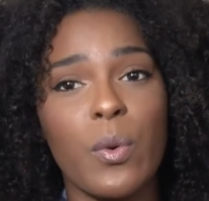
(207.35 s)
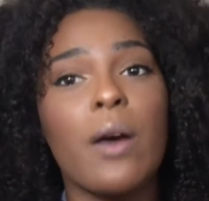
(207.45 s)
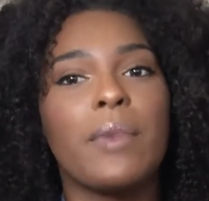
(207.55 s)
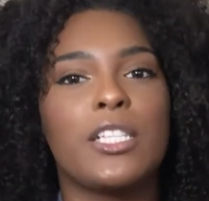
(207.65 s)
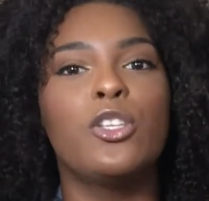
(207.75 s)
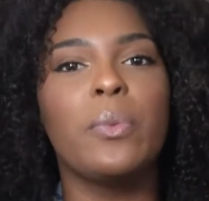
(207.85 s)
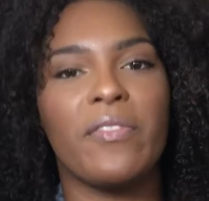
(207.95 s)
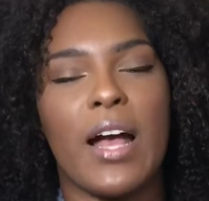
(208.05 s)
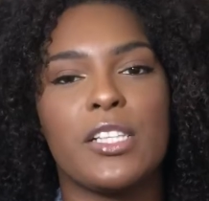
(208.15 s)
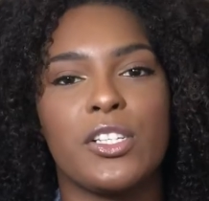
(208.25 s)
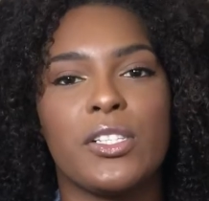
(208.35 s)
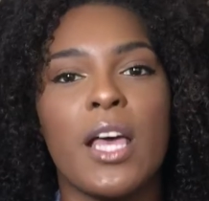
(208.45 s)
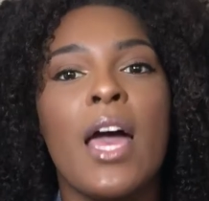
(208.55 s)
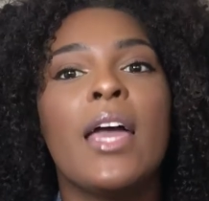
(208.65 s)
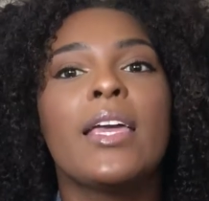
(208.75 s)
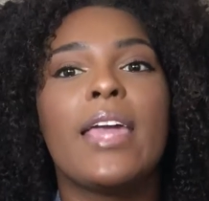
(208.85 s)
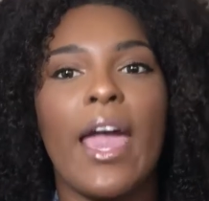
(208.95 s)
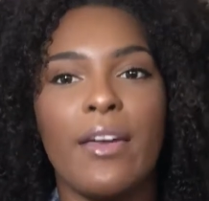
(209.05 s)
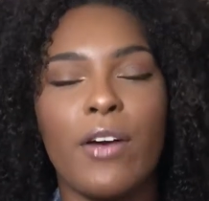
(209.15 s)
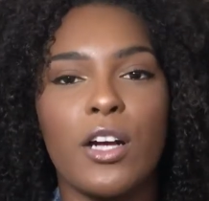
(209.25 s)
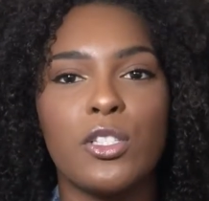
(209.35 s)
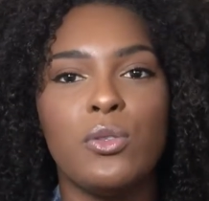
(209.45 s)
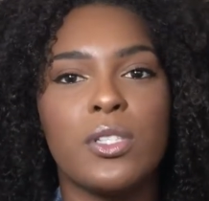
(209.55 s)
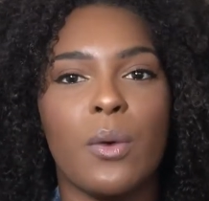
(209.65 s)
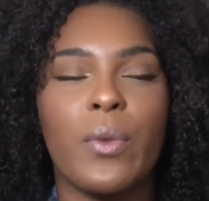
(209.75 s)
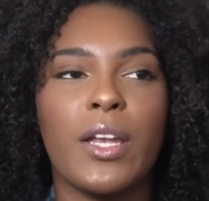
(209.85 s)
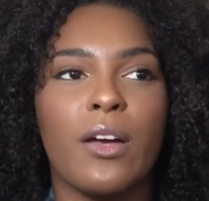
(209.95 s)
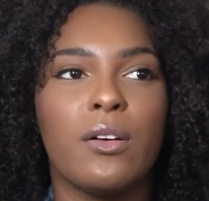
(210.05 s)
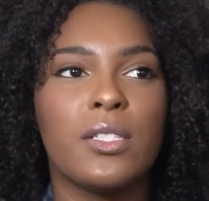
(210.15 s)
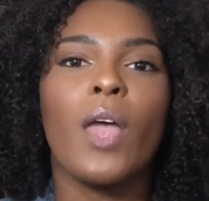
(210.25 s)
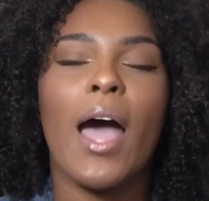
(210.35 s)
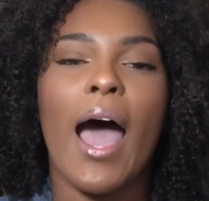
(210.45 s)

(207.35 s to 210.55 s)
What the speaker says: Well, my supervisors gave her to someone else.